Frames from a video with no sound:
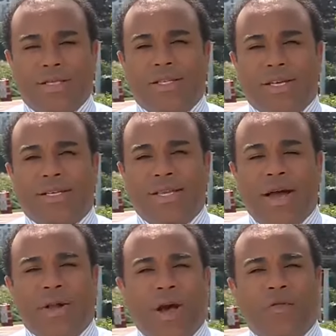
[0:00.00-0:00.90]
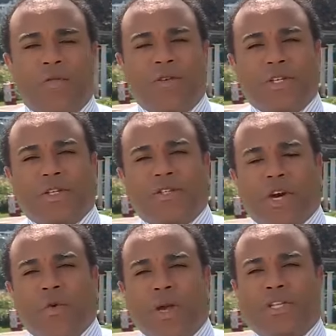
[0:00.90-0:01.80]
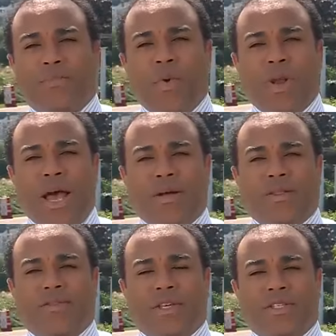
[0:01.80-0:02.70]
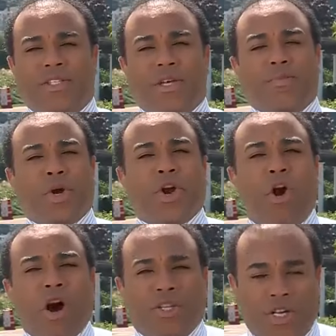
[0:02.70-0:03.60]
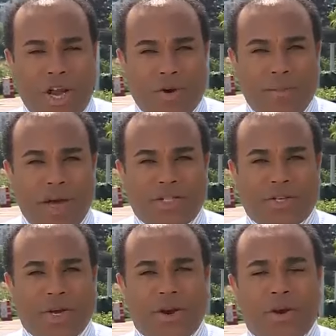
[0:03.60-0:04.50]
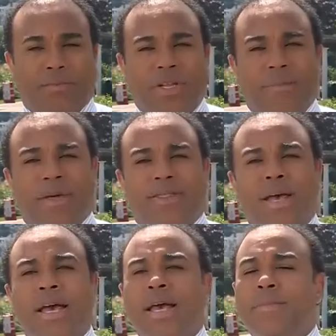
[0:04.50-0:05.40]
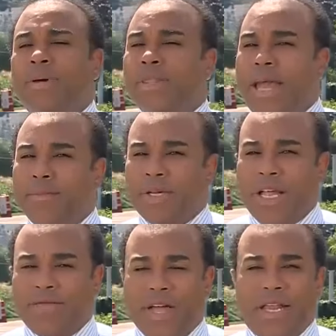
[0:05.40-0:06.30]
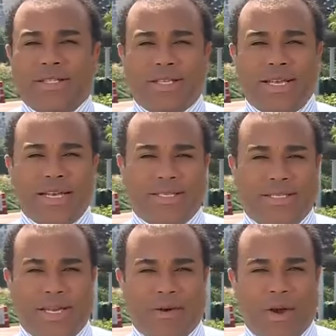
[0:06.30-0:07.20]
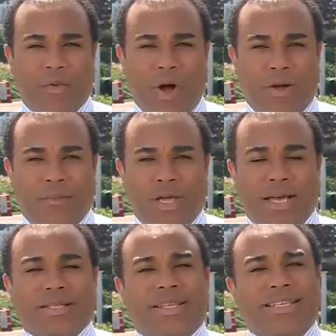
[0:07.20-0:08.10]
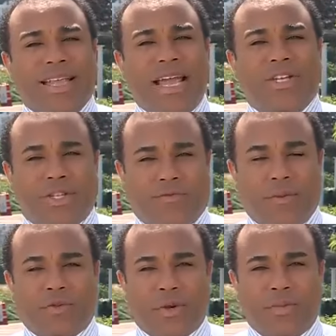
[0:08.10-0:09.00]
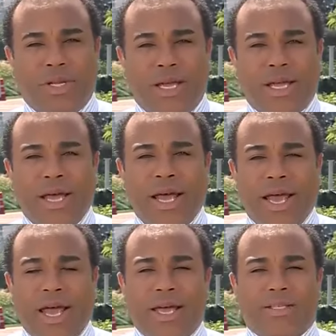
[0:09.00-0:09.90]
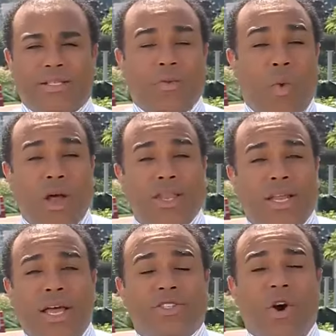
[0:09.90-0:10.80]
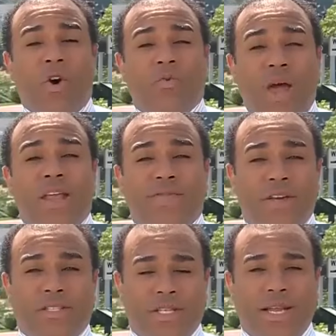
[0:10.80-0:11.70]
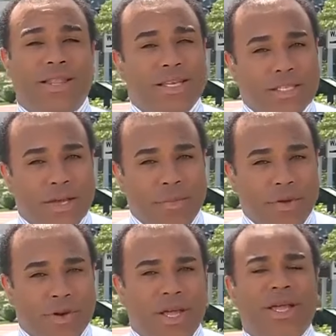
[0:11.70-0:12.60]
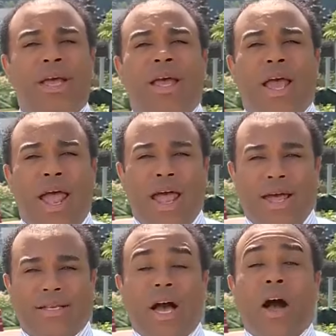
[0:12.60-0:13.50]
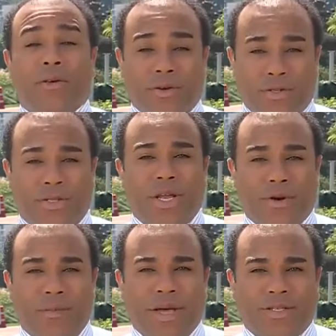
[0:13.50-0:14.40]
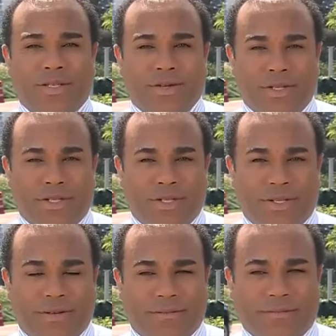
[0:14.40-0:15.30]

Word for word: Jessica, town health officials are quick to point out that this is a precautionary measure here in Plymouth, but they believe it is a necessary one because the danger from Tripoli is one that has already visited this community and others here in Massachusetts.